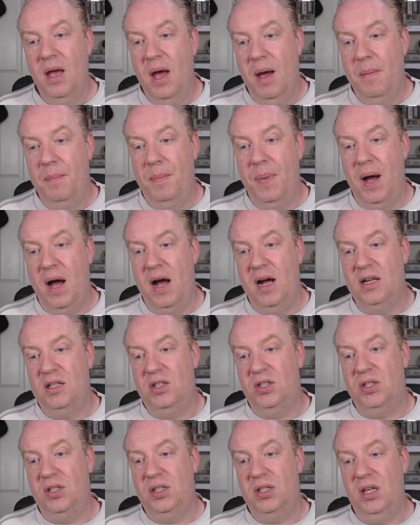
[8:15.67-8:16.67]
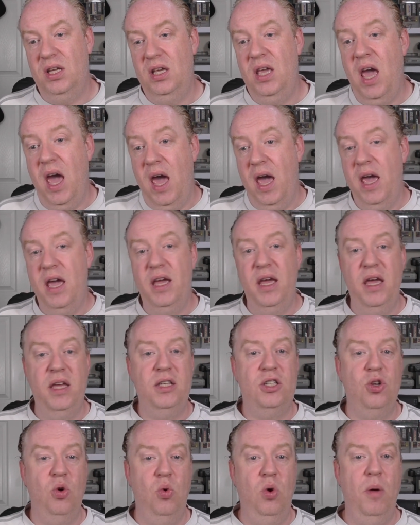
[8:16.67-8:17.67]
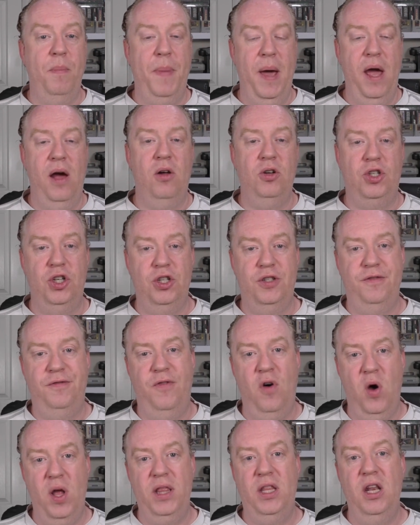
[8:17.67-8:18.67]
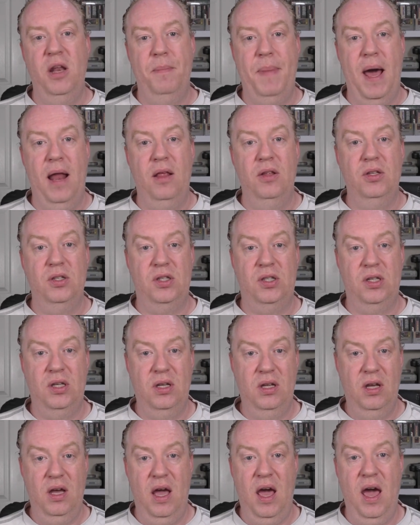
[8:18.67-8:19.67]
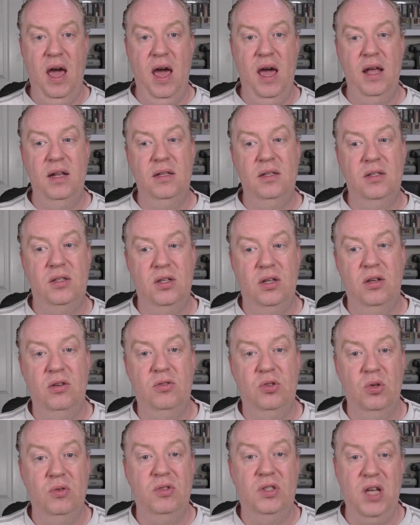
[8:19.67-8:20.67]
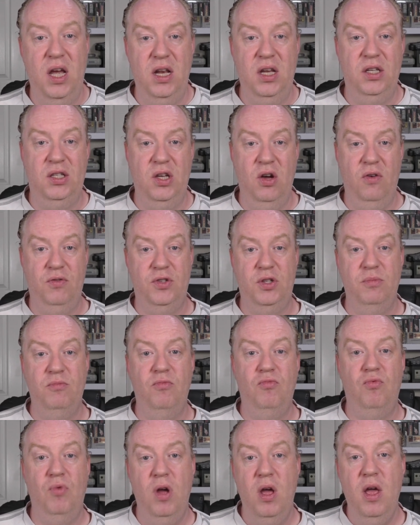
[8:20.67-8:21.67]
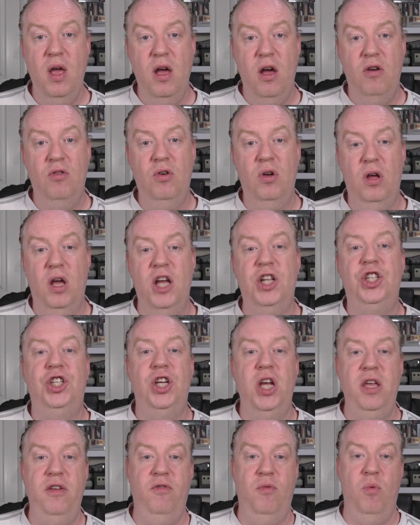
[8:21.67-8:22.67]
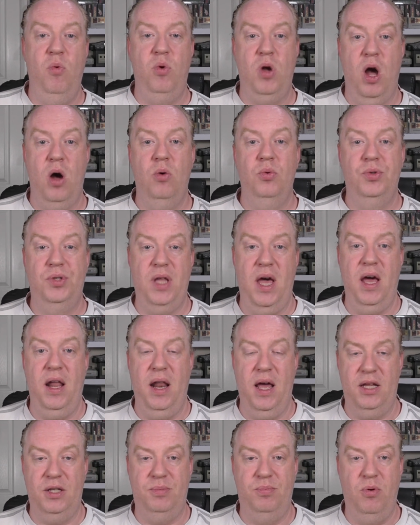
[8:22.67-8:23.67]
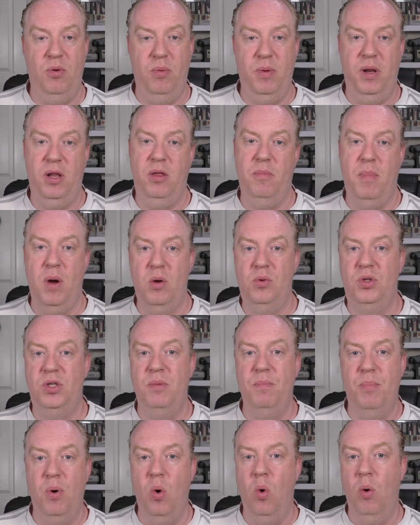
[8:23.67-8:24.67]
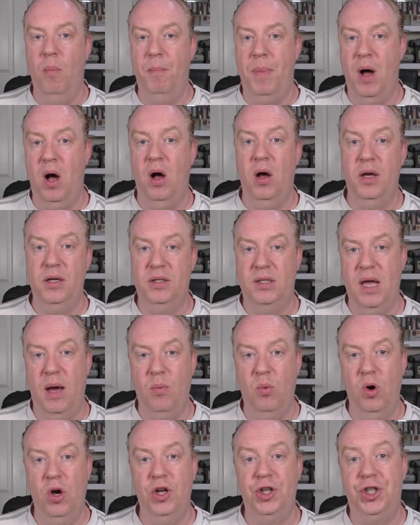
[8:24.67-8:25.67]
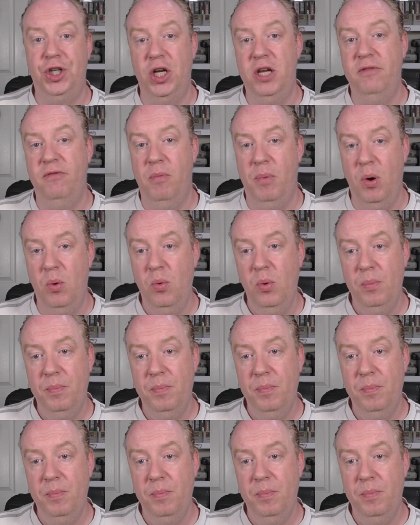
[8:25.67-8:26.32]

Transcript: But yeah, it's all about just finding the balance and sort of setting yourself some achievable goals. That's probably the most important part, is that word achievable.